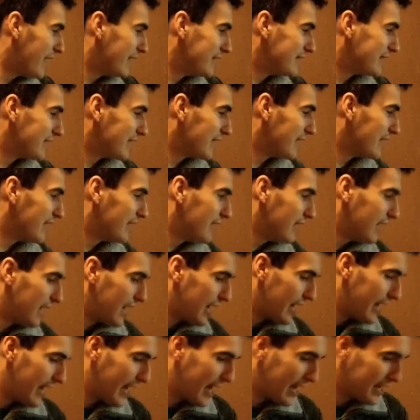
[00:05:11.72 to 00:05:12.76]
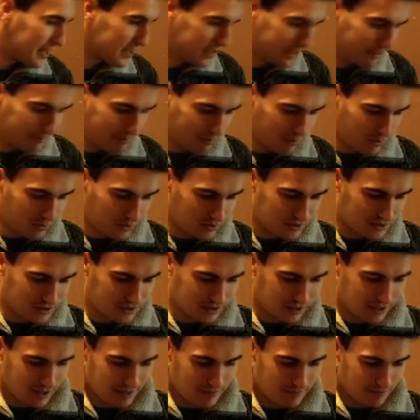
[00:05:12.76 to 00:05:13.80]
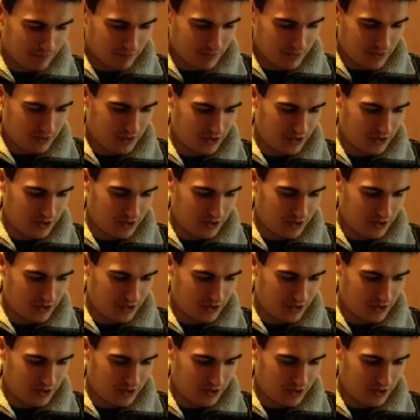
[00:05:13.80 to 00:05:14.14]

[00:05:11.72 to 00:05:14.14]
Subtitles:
and I actually bought some